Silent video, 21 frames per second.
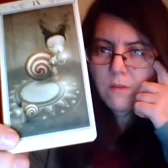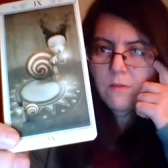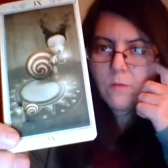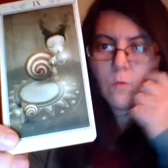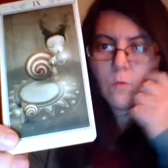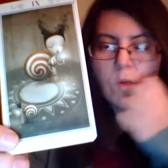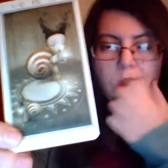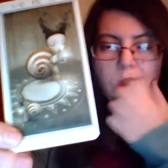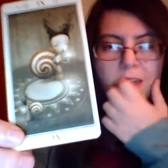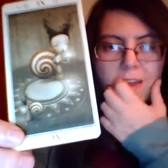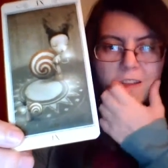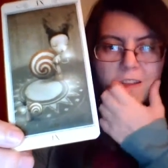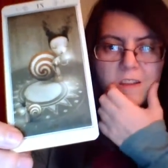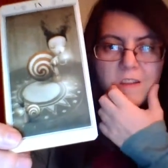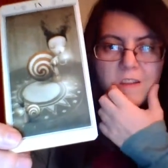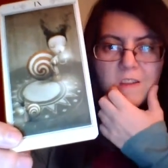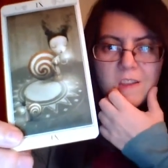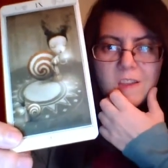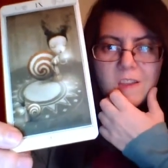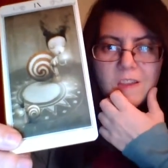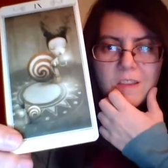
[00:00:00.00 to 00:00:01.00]

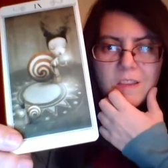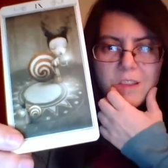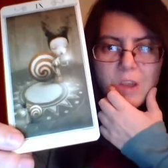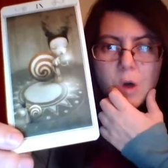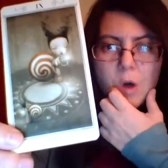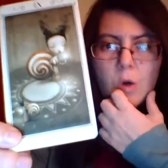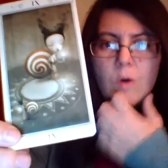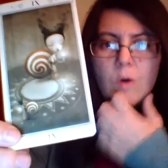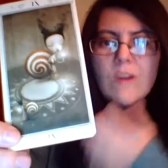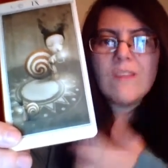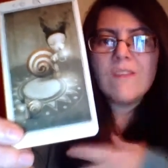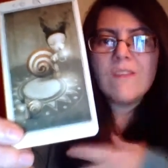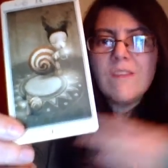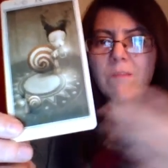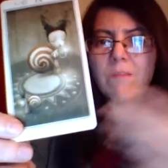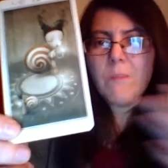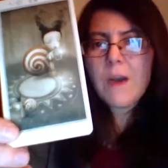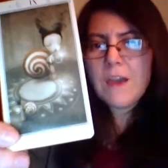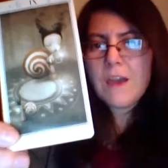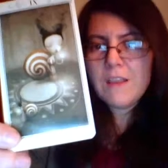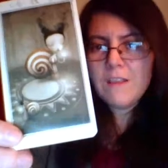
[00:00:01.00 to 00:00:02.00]
within or in
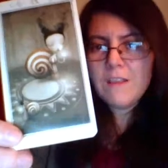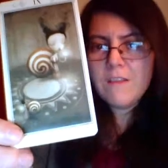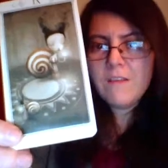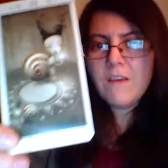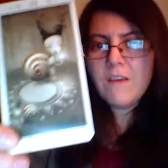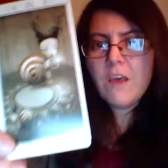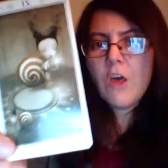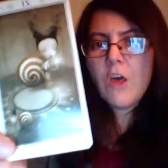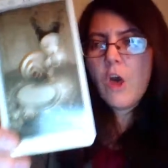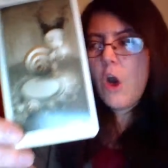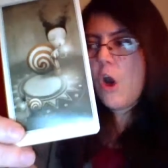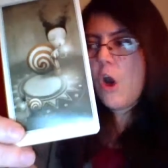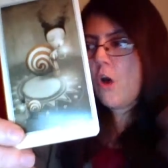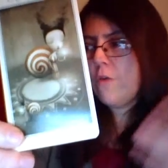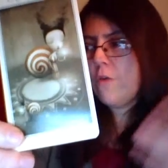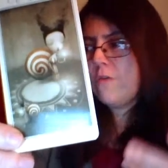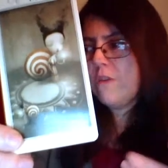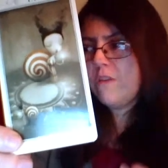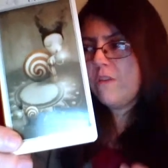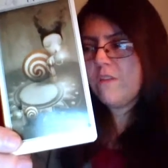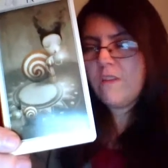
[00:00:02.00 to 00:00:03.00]
spite
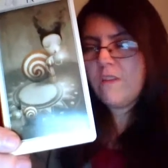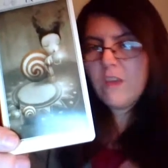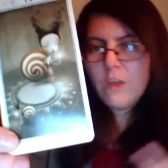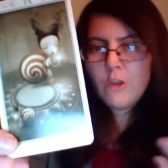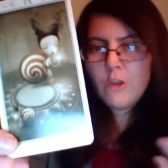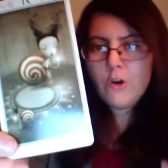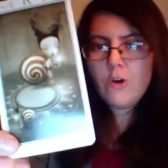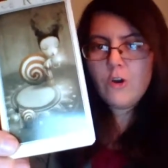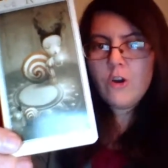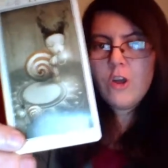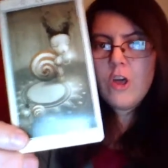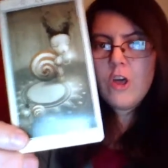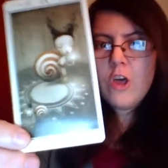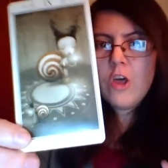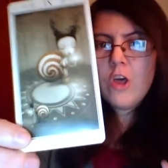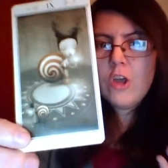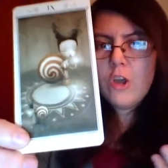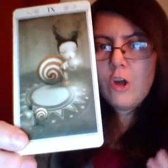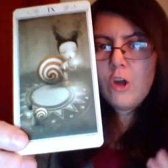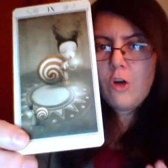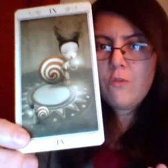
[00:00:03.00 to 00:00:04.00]
of this inner
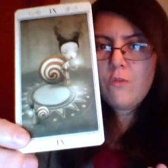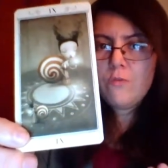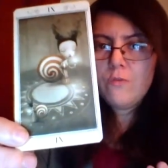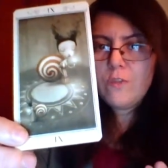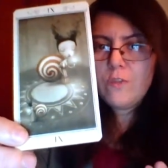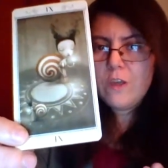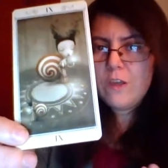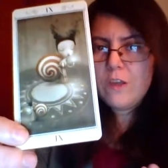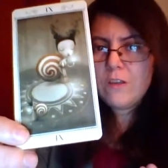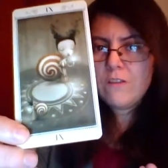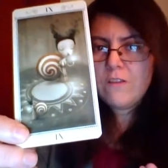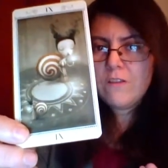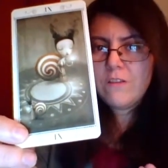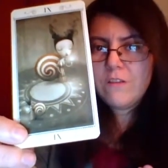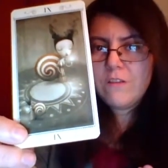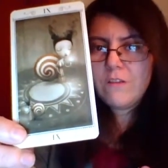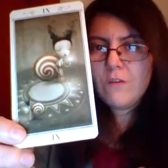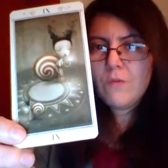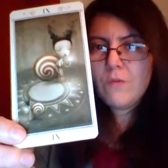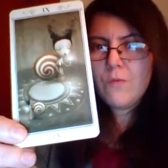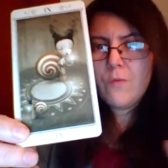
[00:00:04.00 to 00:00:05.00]
conflict.
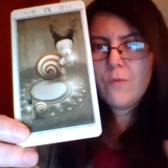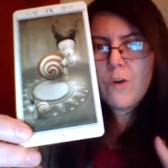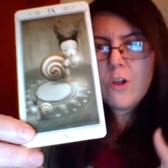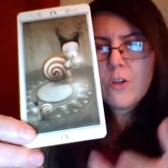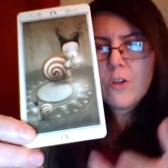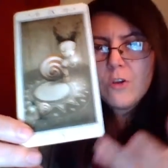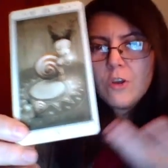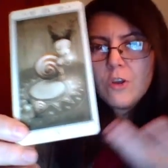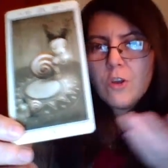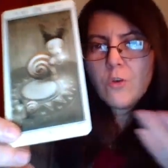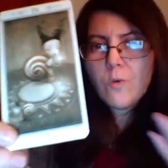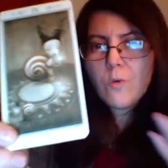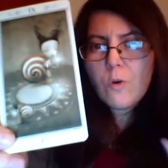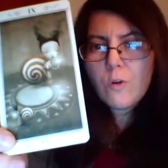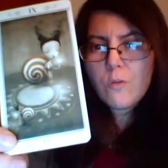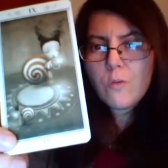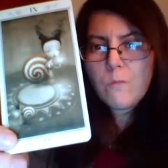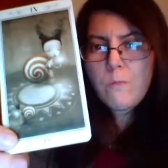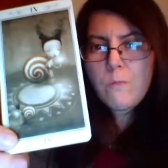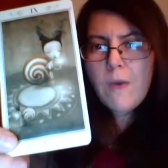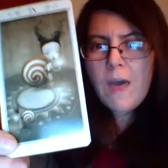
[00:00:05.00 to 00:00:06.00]
You're following your
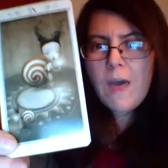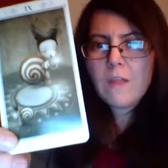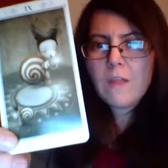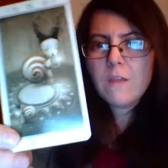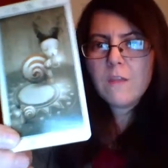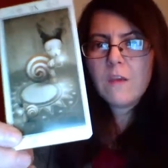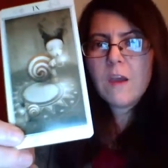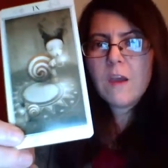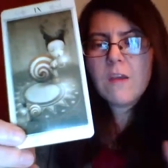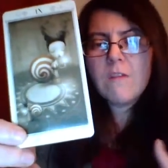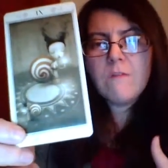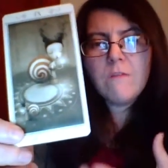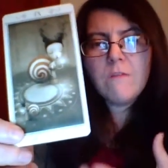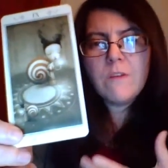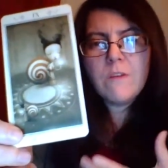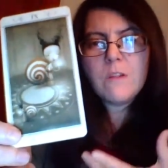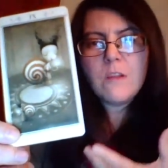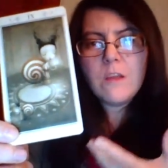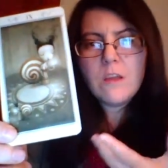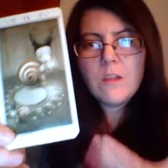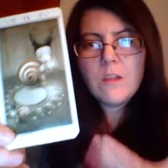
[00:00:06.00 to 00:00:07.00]
own path, kind of
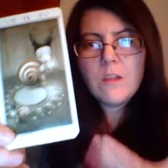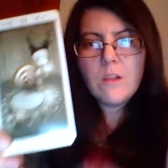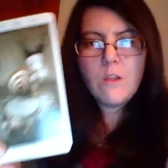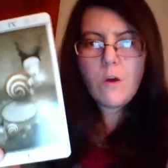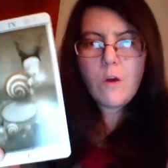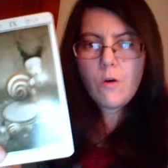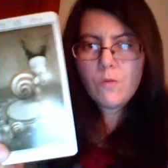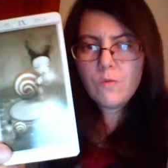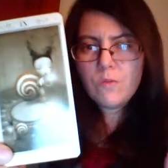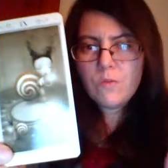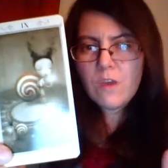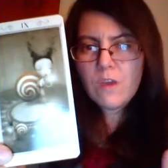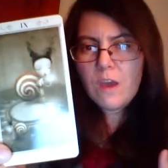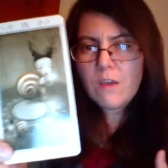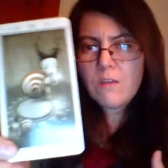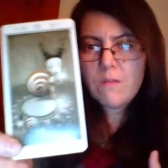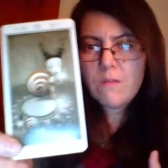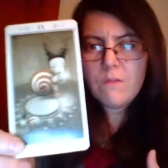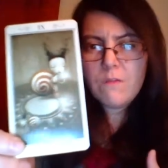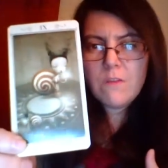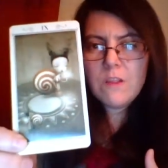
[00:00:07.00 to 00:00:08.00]
feeling alone,
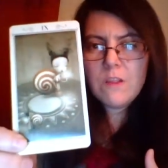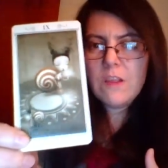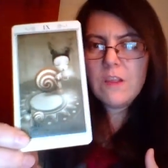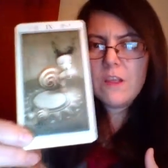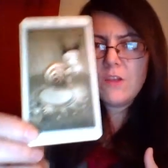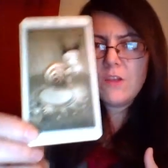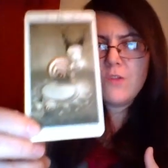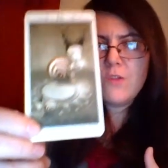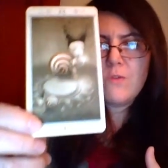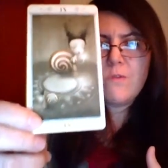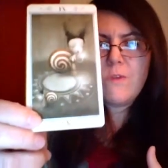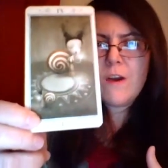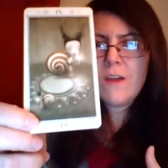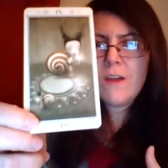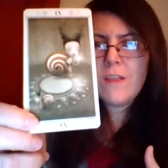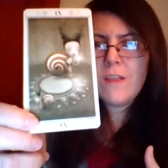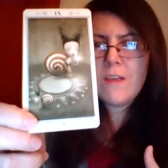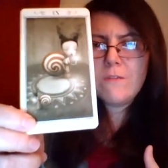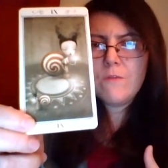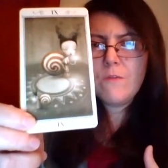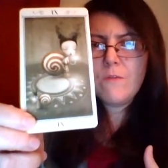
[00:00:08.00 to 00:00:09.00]
kind of feeling that you
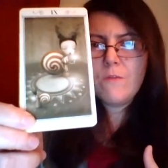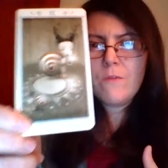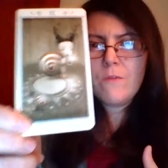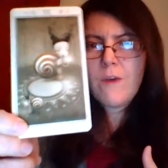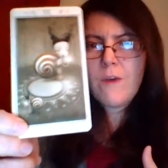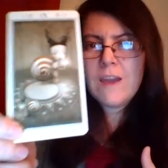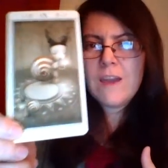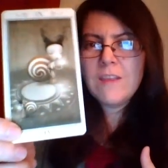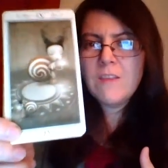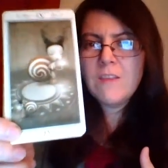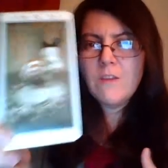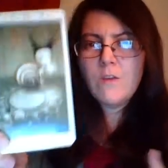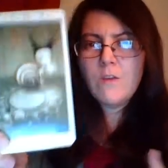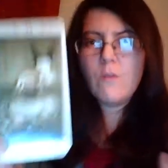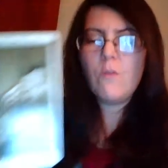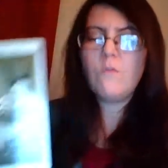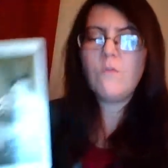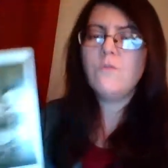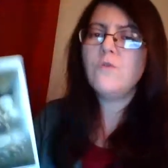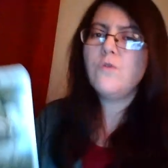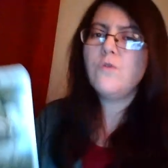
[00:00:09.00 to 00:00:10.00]
have to find your
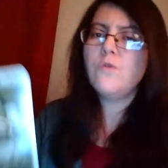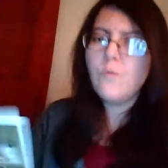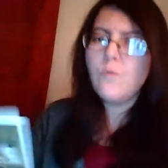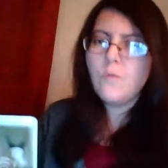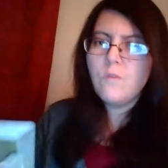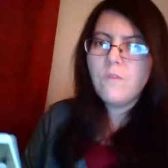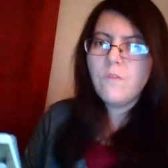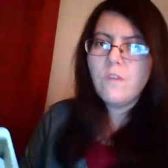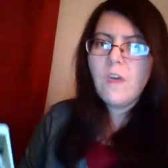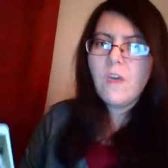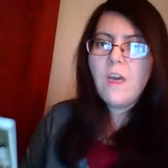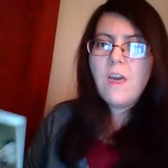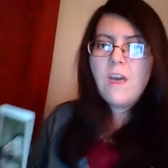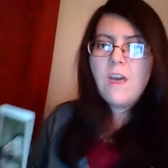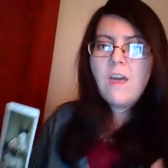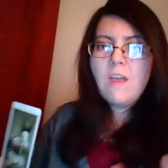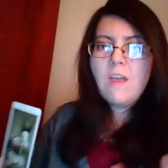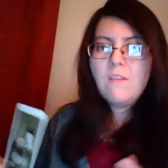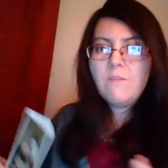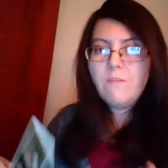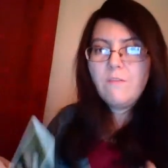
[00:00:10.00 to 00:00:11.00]
own truth
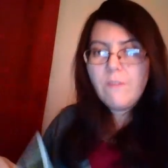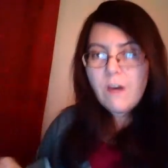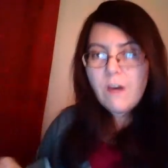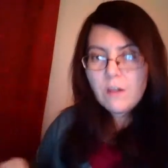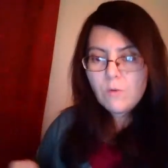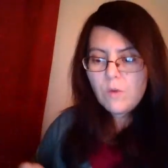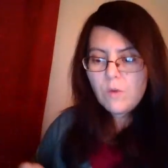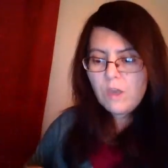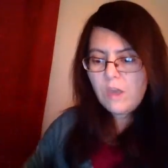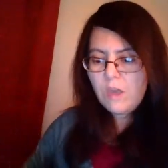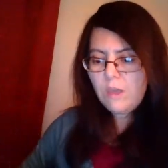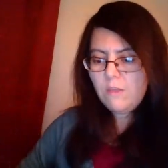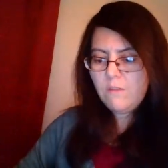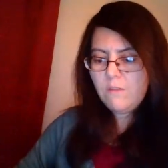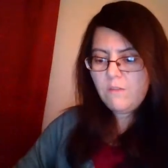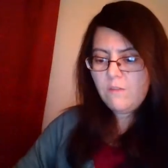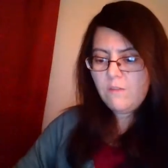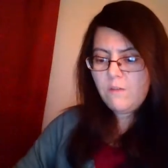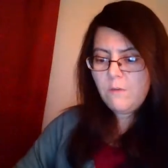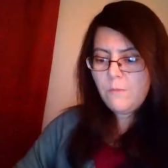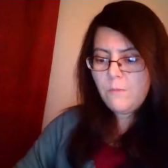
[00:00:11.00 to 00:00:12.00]
and following it.